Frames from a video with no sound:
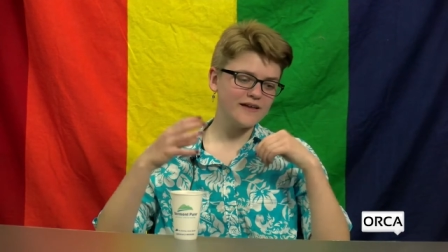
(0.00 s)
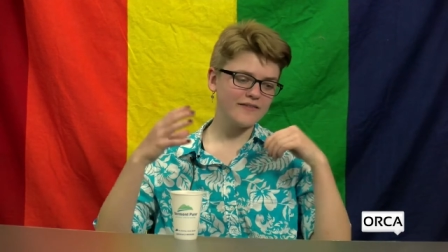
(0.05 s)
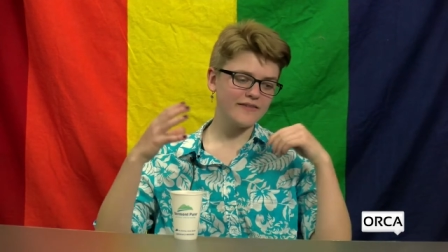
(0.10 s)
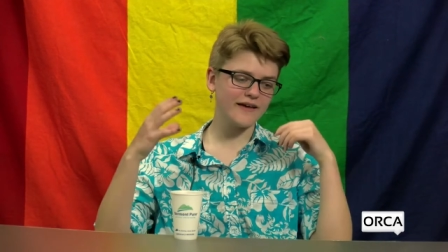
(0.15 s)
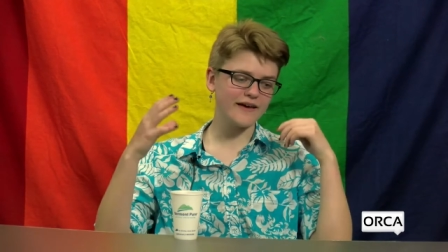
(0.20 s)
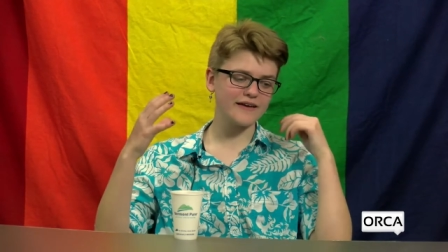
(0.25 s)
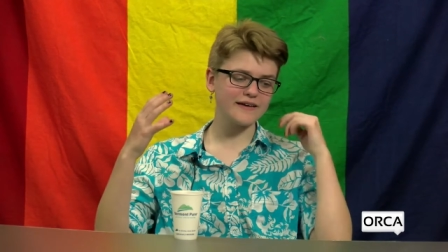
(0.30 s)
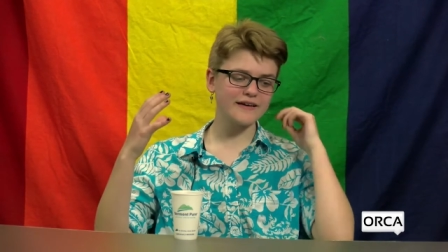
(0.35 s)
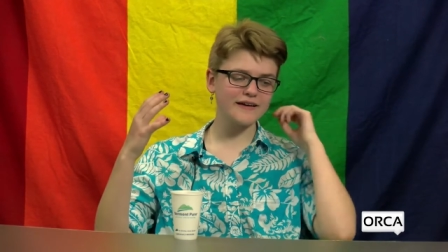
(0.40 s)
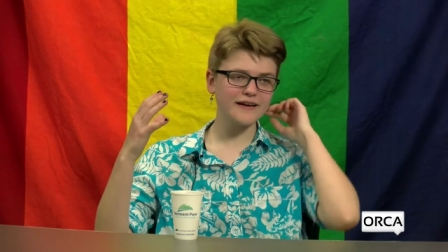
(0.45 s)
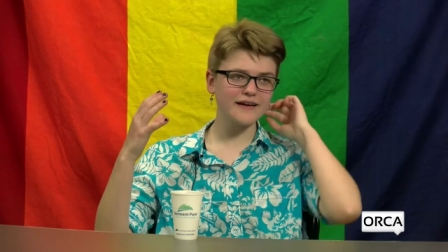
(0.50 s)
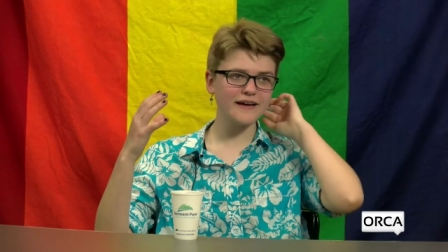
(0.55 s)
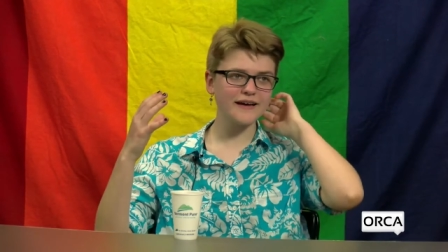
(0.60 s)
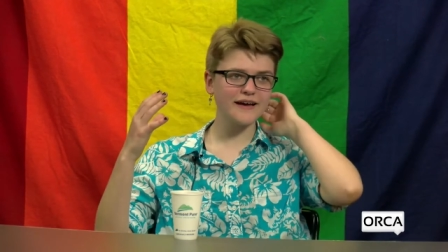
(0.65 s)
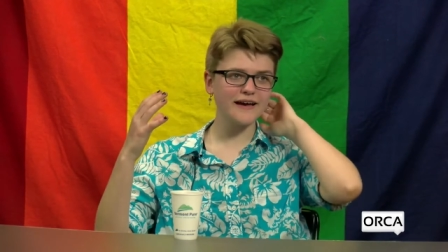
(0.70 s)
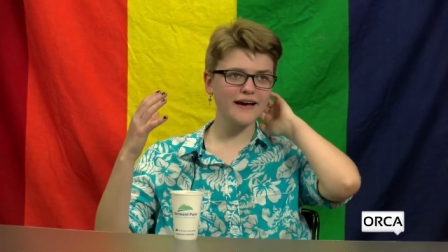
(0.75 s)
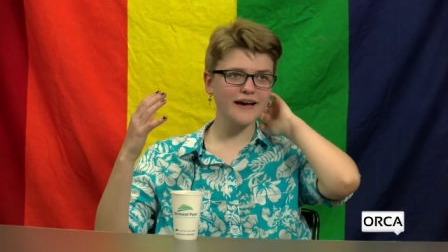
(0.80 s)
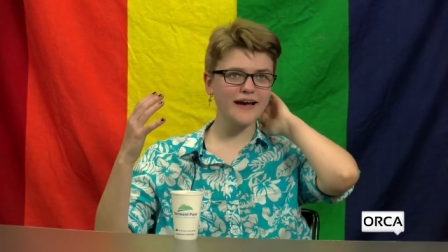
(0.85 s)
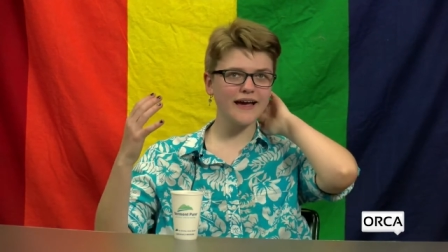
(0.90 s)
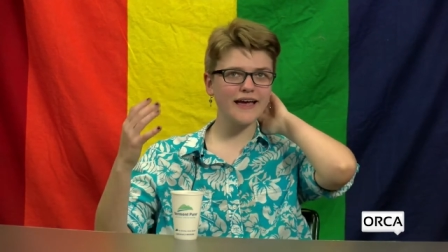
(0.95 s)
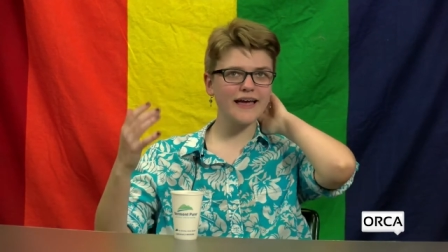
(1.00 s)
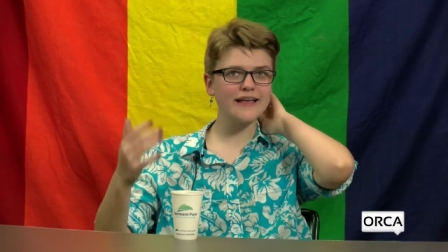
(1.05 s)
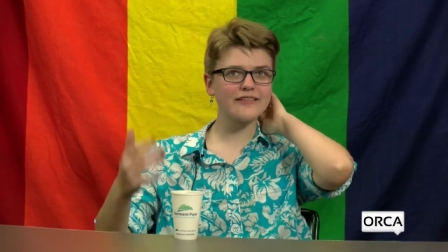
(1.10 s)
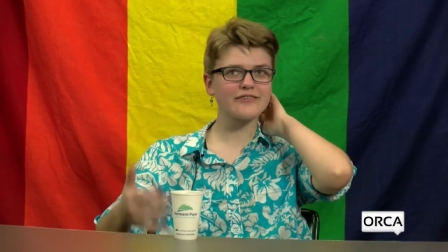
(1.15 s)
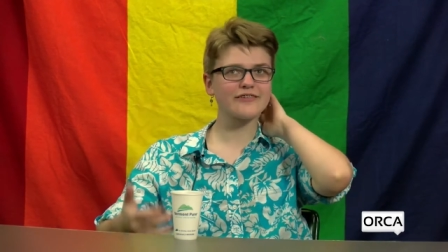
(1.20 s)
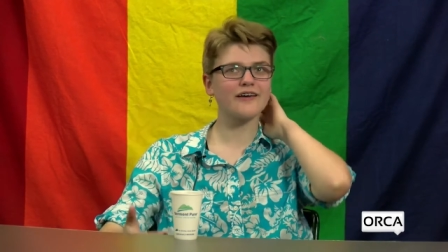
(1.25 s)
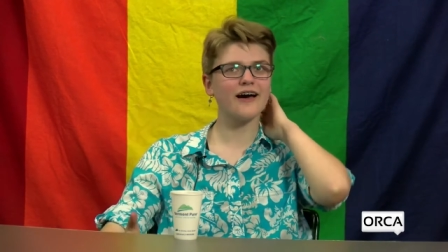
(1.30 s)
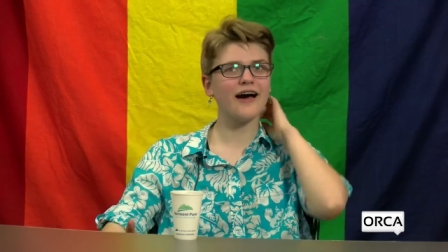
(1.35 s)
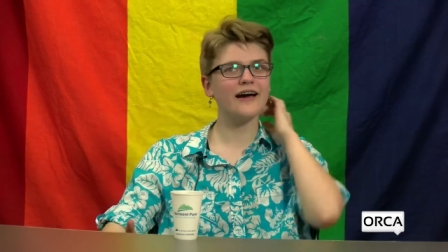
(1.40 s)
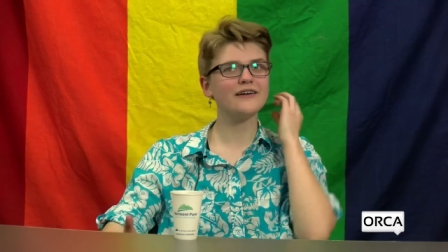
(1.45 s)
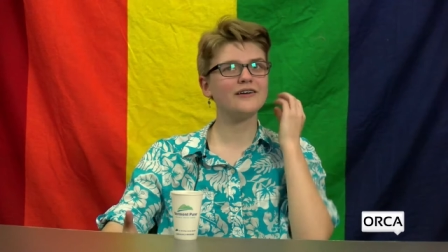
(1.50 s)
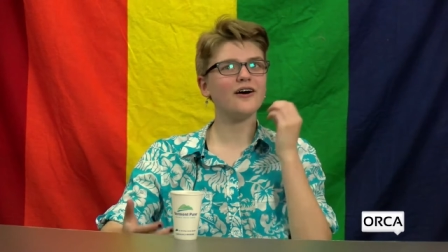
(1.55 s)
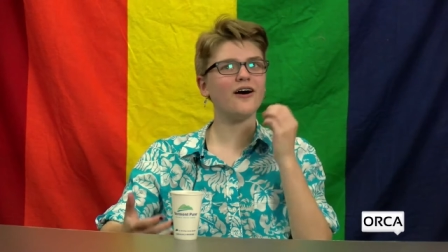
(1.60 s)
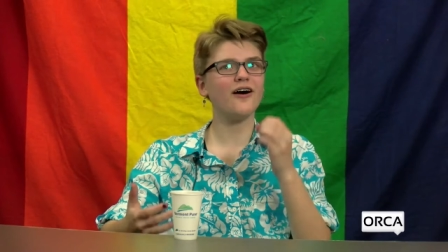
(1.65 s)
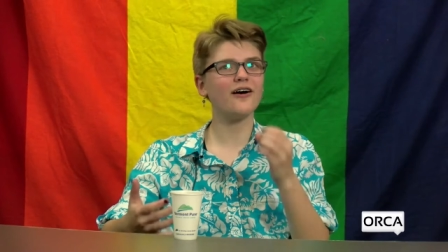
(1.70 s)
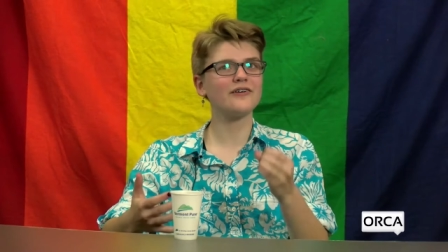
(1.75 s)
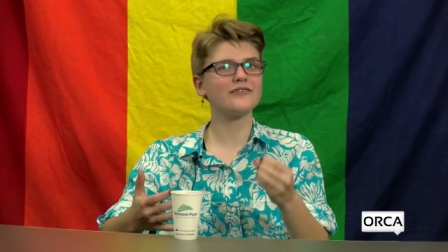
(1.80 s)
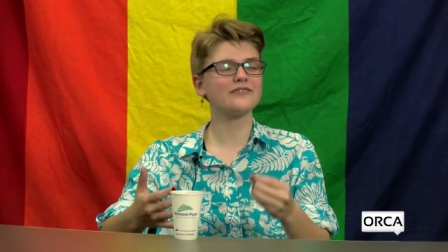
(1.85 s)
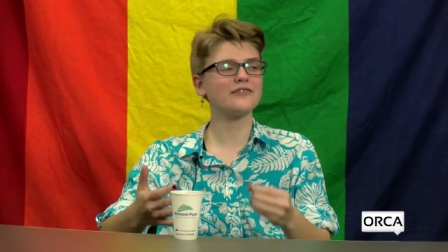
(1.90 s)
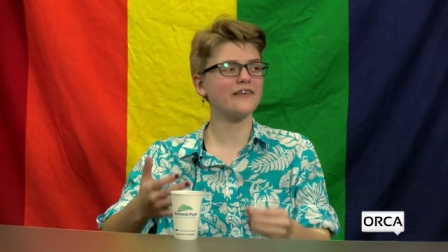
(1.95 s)
Like it's kind of
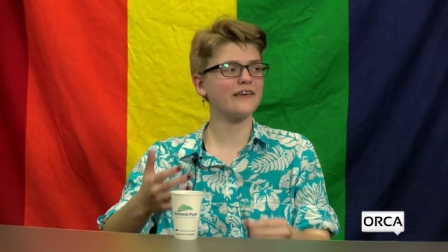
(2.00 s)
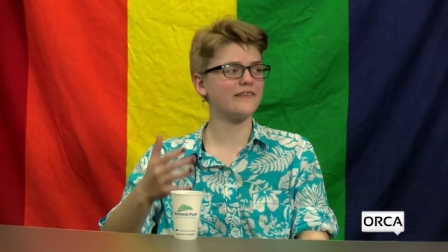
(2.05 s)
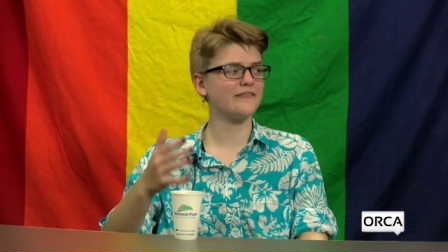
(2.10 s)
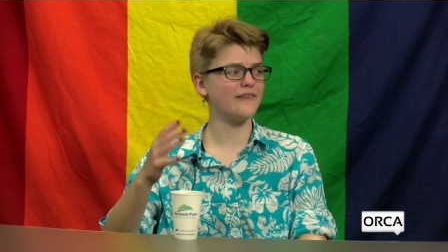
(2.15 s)
hard to like